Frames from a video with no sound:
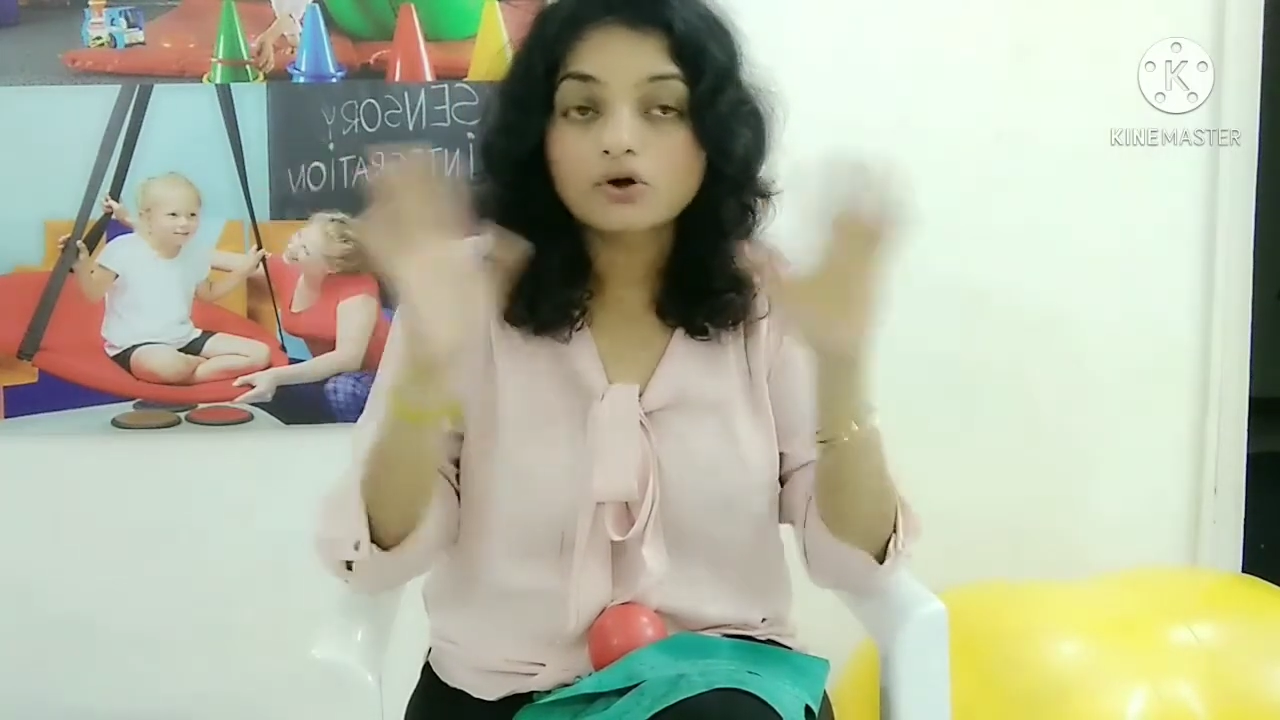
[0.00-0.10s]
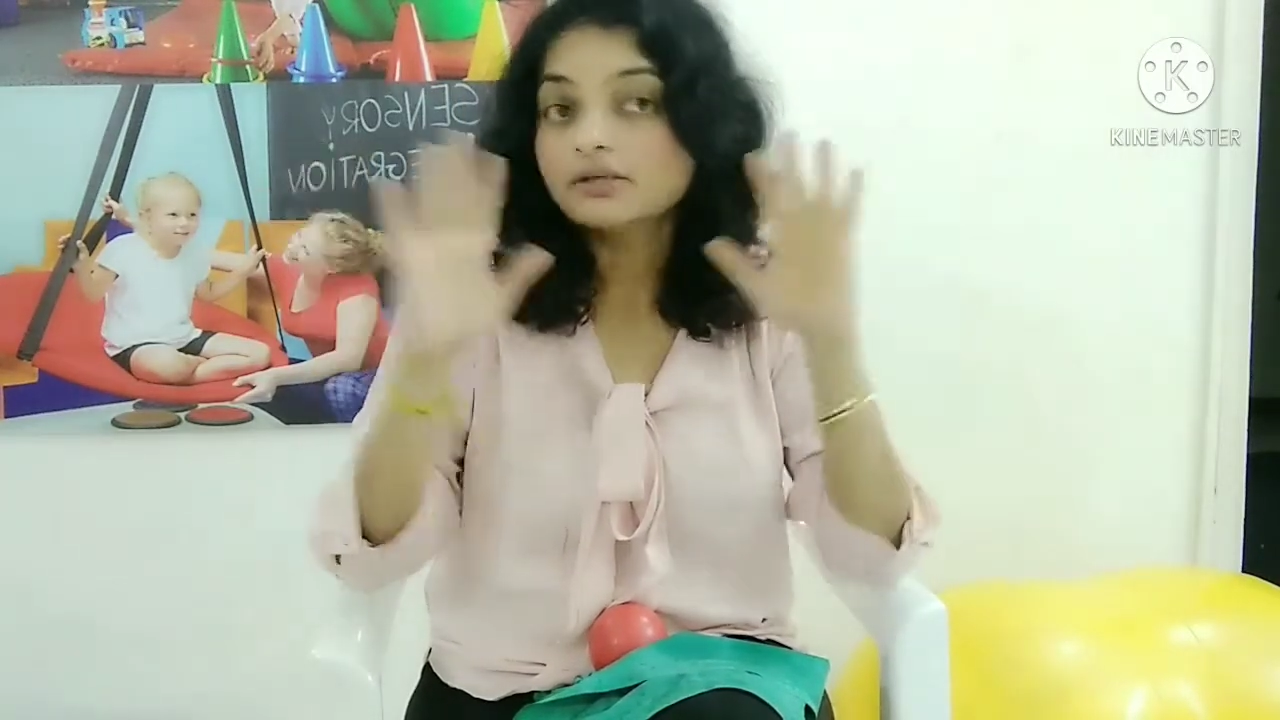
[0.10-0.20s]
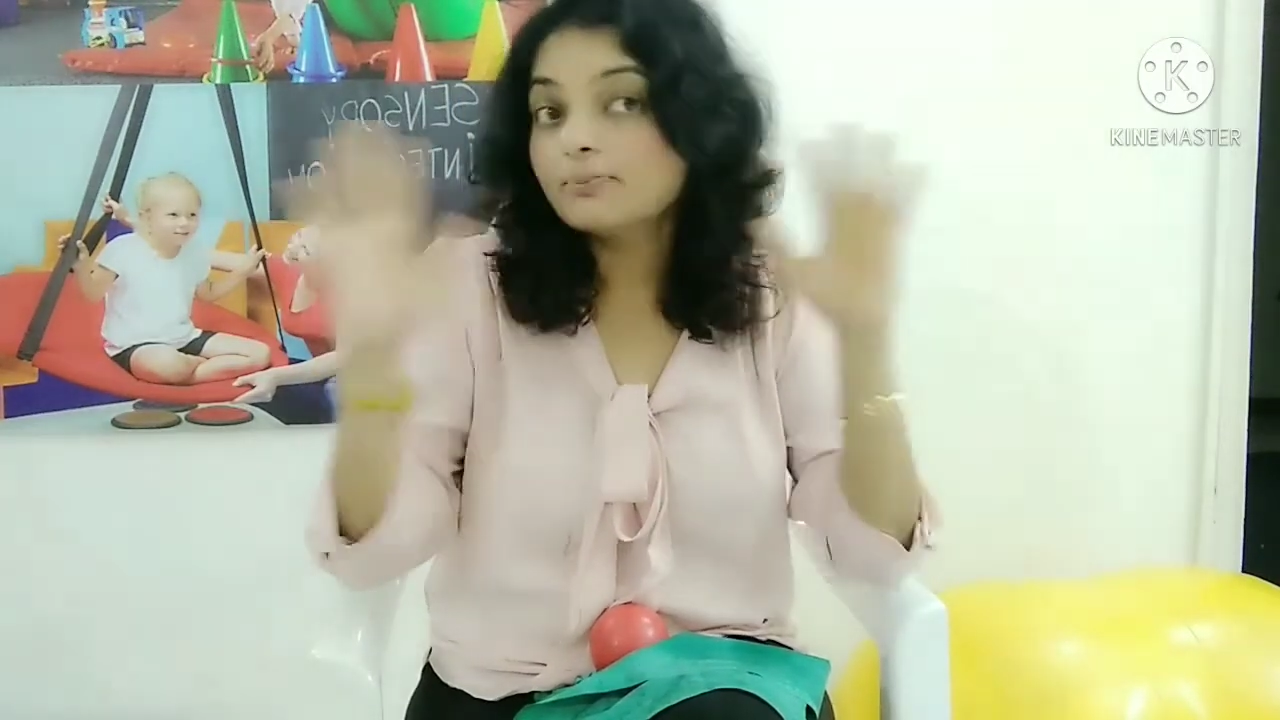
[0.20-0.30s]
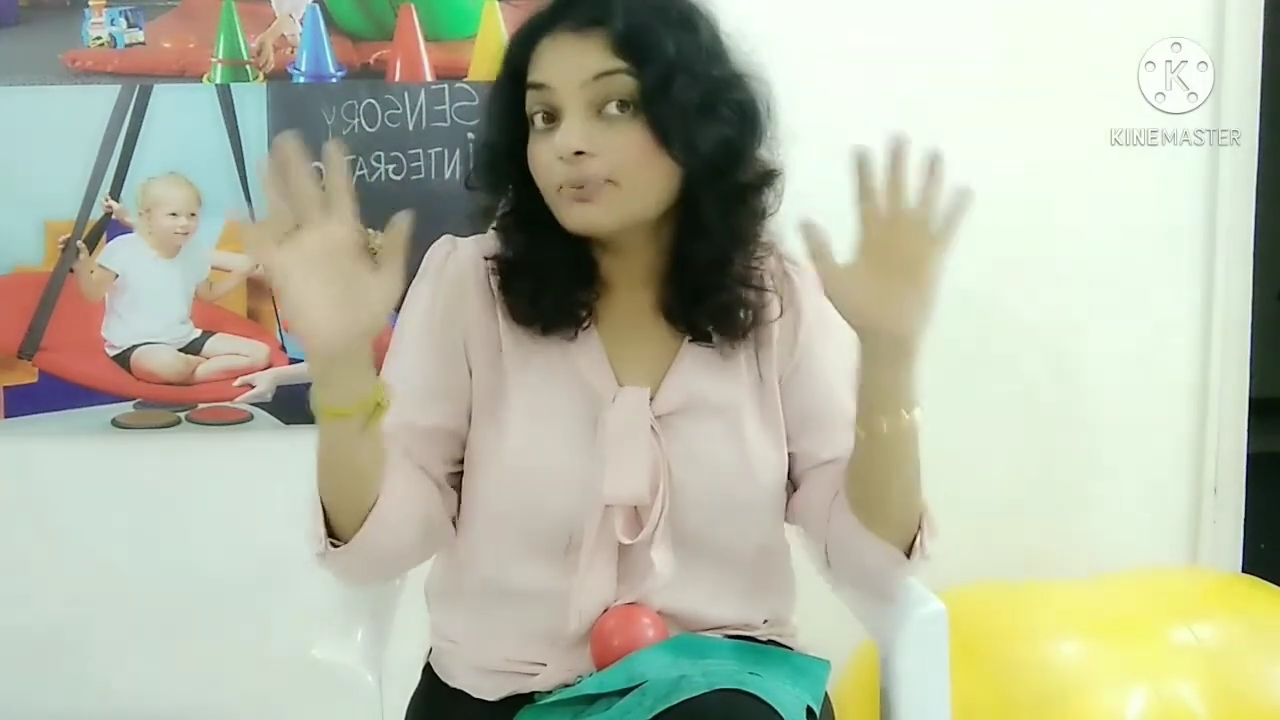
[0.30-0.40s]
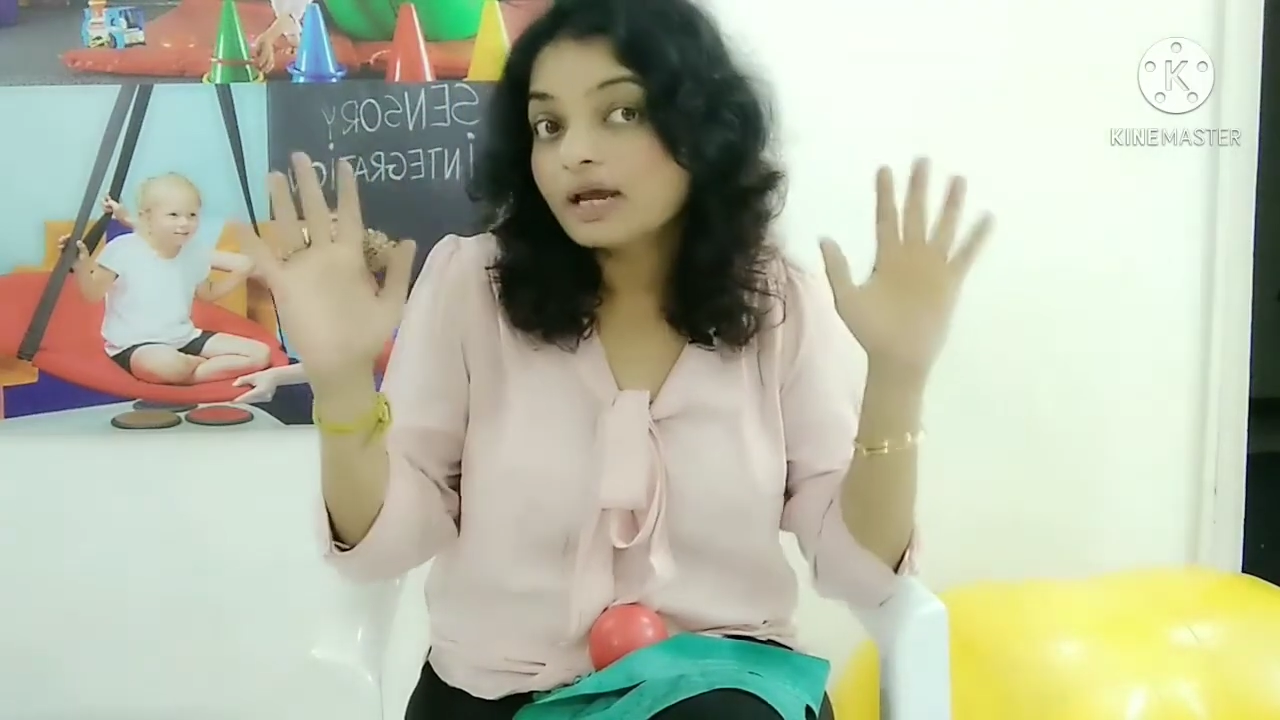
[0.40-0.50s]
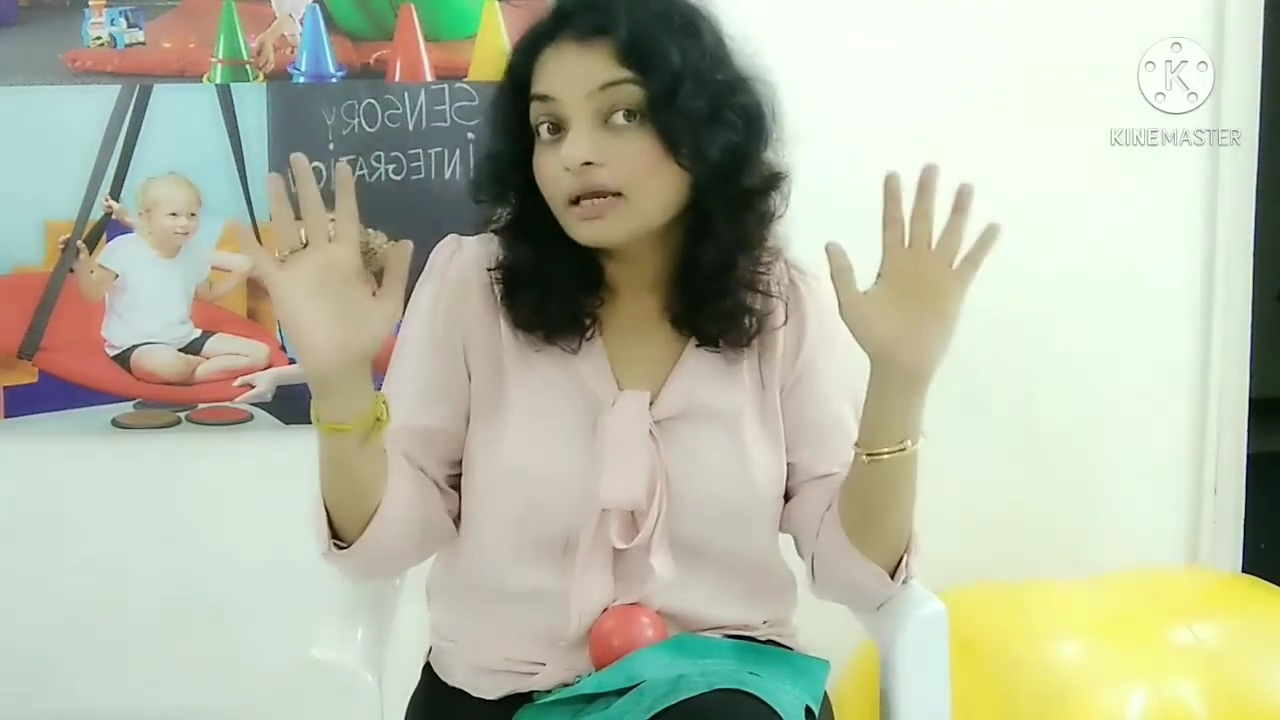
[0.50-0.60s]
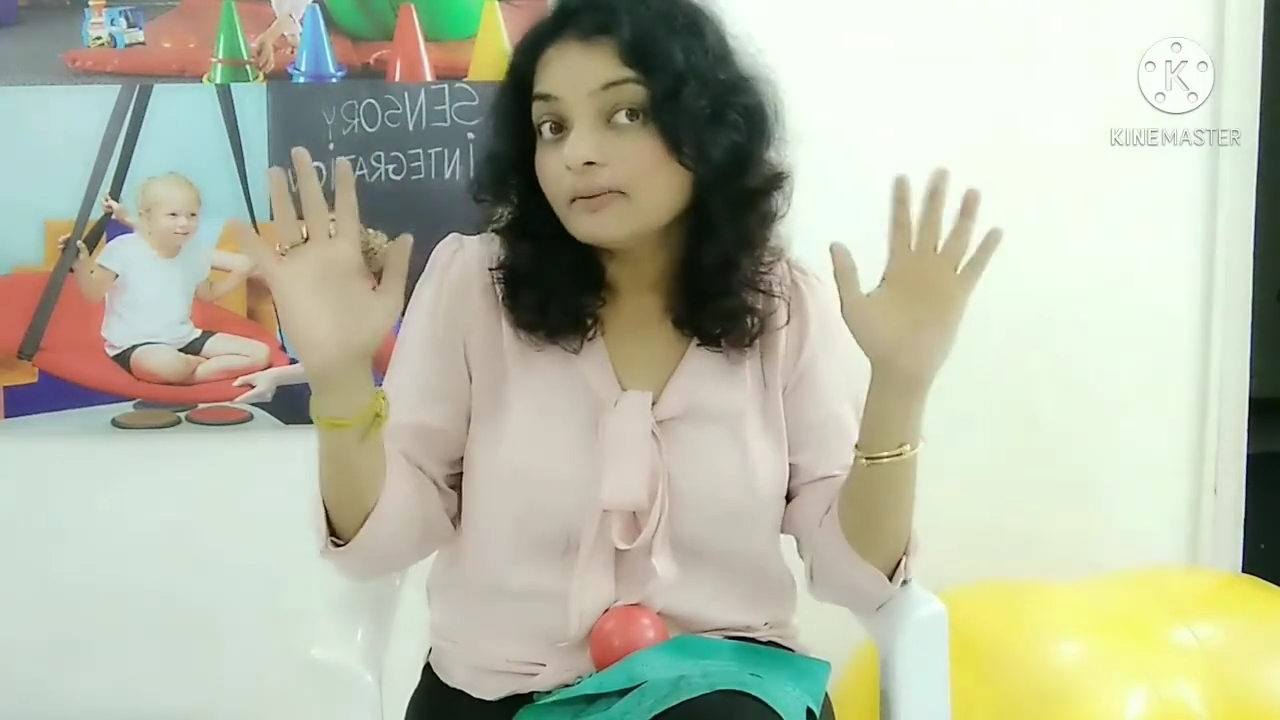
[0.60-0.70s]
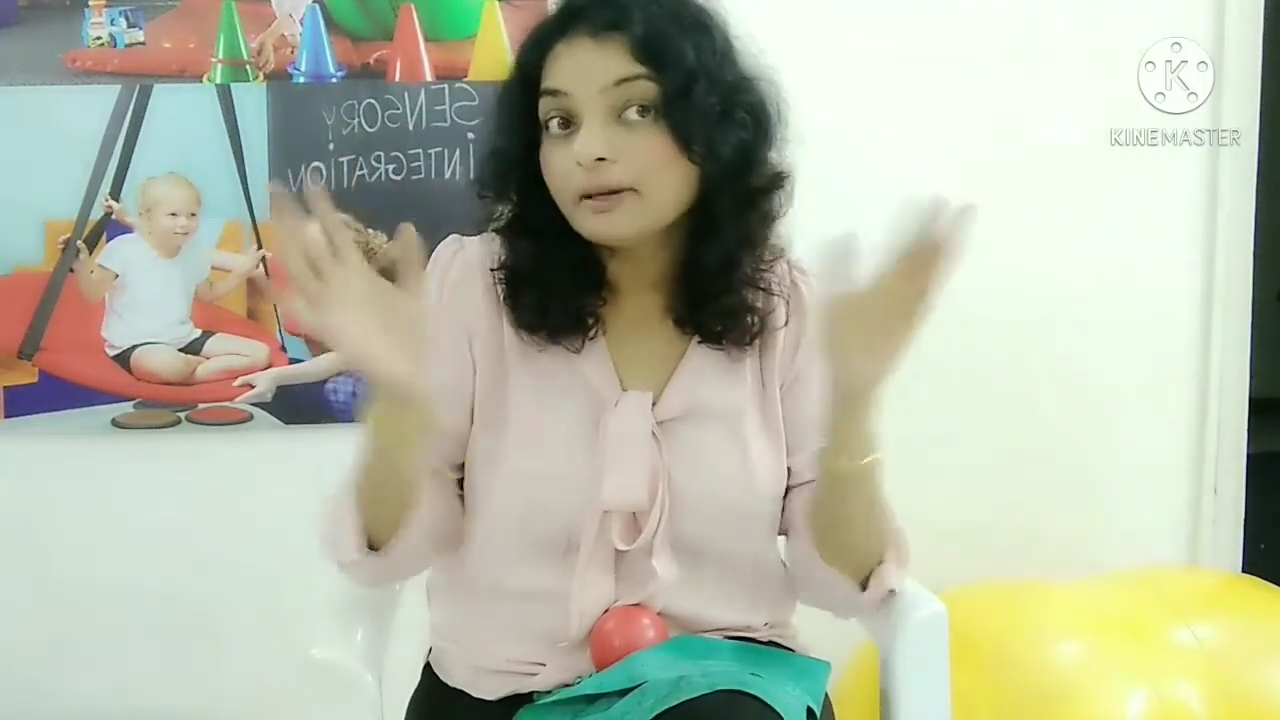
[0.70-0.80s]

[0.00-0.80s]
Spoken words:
or their brain